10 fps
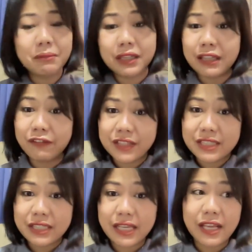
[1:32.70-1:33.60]
but if
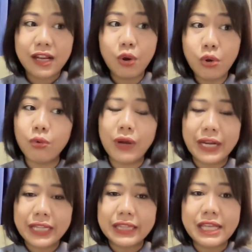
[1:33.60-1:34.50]
it's a low
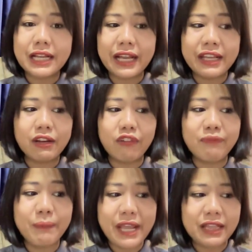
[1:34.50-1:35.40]
quality kind of
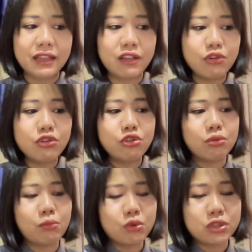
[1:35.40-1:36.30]
paint, yun
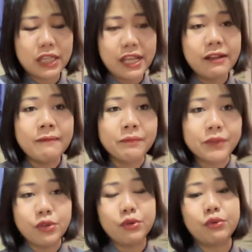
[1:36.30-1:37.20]
yung mostly
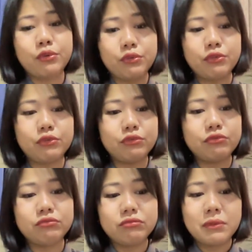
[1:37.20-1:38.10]
yung
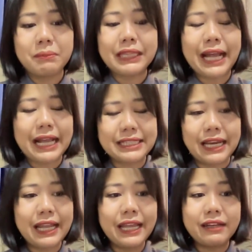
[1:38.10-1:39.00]
mataas sa
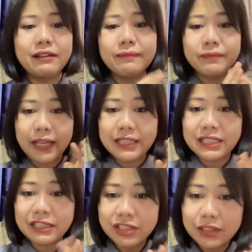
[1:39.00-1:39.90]
lead. And
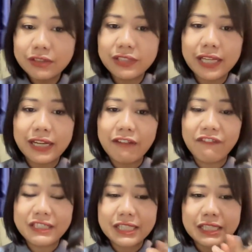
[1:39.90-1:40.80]
sa children,
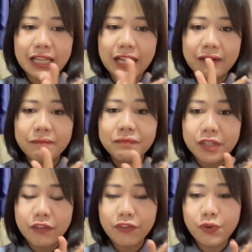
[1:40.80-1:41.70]
emphasis lang,
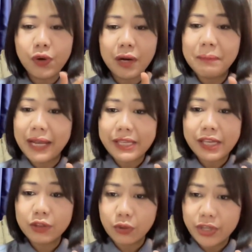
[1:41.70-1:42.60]
if you are
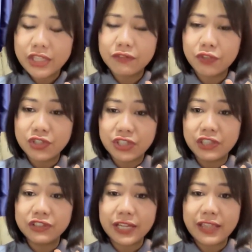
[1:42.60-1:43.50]
buying toys for
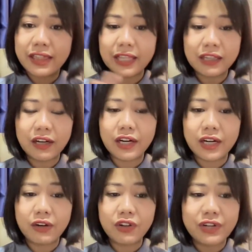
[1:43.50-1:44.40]
children that
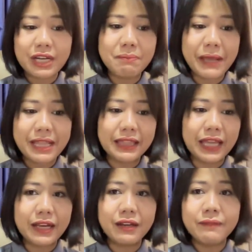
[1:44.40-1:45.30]
are already painted,